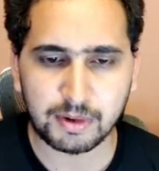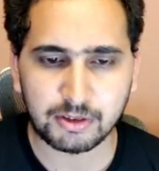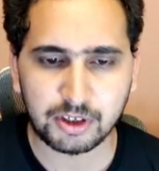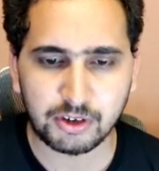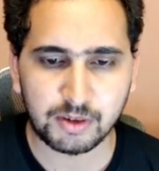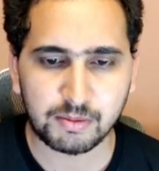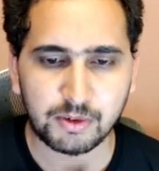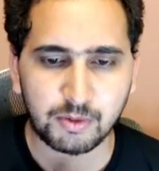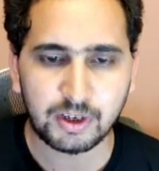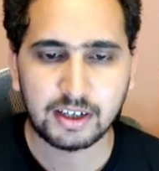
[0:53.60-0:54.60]
back to our drawing
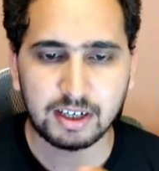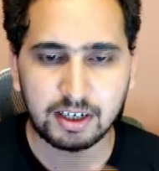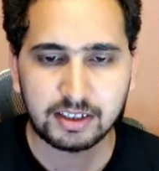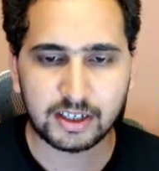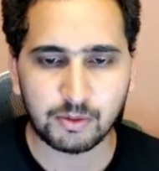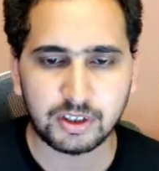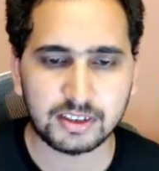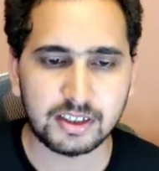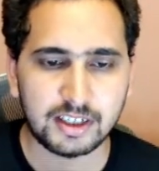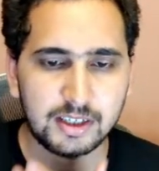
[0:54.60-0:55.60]
board and understand what
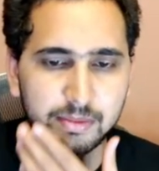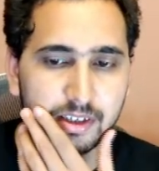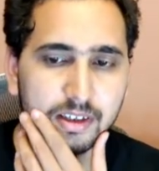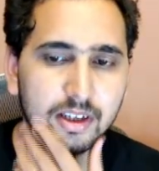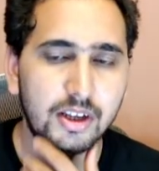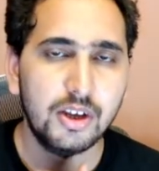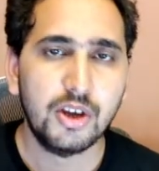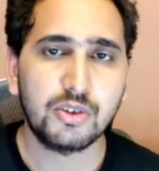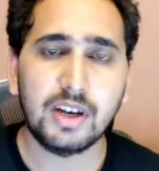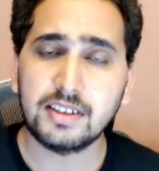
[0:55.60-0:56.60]
does it really mean.
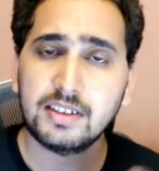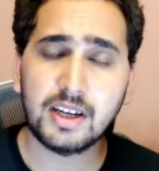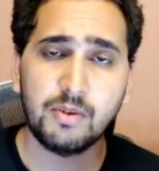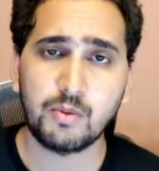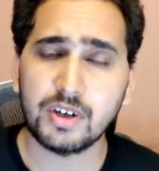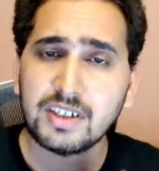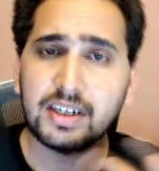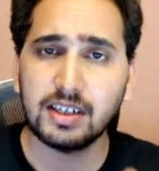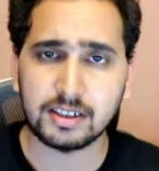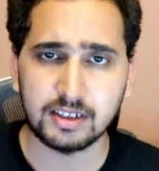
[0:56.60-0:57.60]
So let's say, what is a
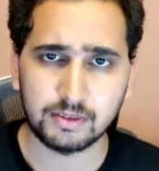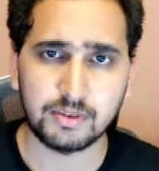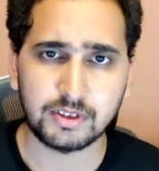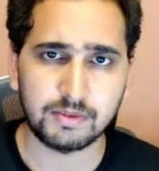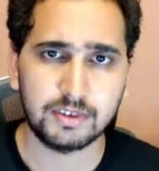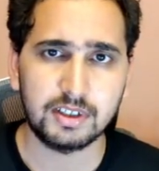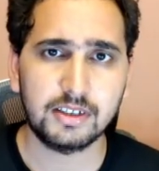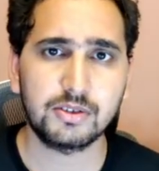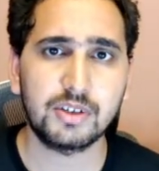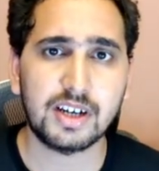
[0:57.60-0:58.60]
transaction, first of all,
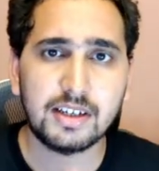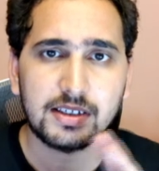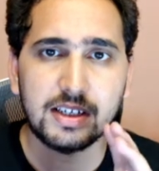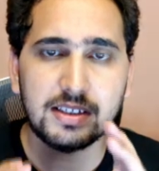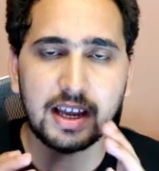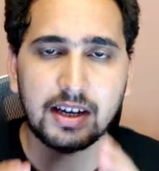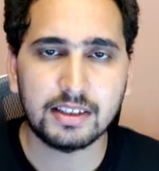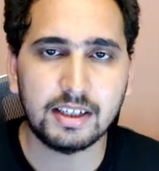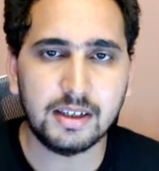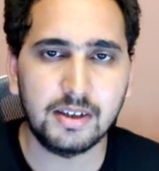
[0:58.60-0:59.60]
right? So transaction is
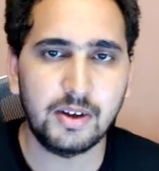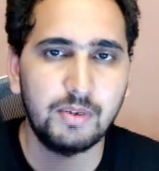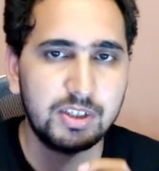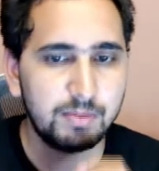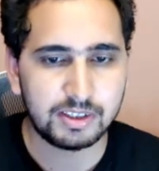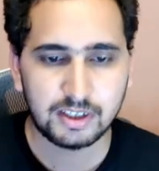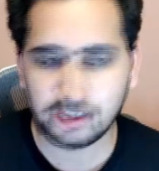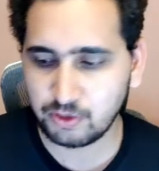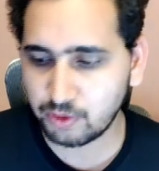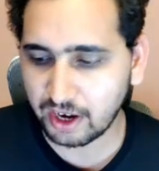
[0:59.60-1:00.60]
anything which
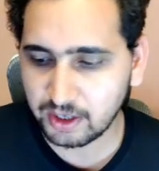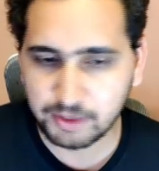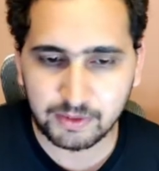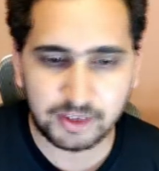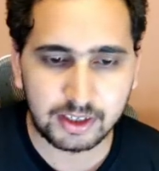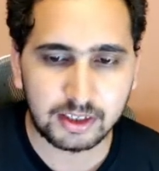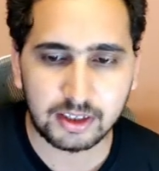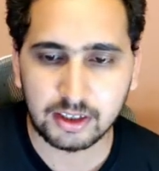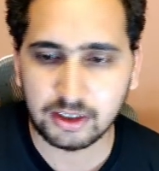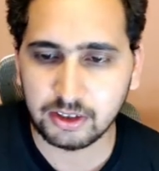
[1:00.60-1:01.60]
basically you write between,
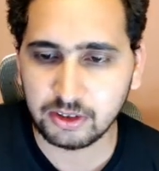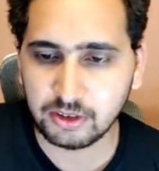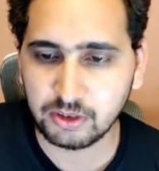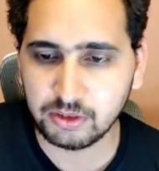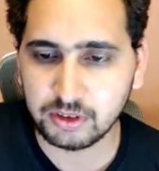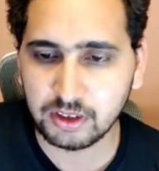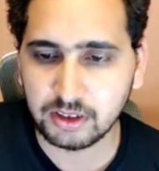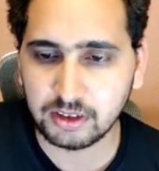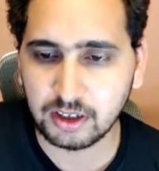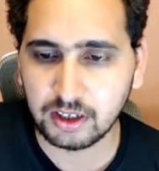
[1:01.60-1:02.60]
within
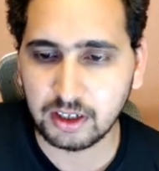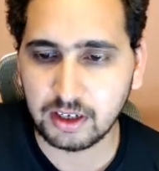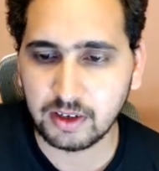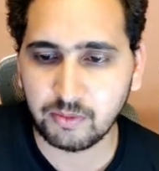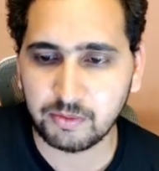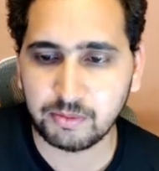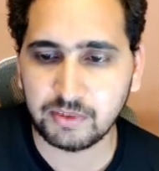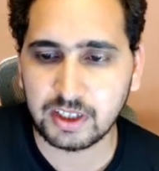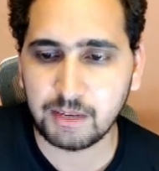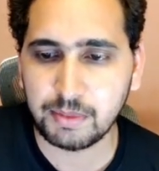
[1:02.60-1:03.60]
a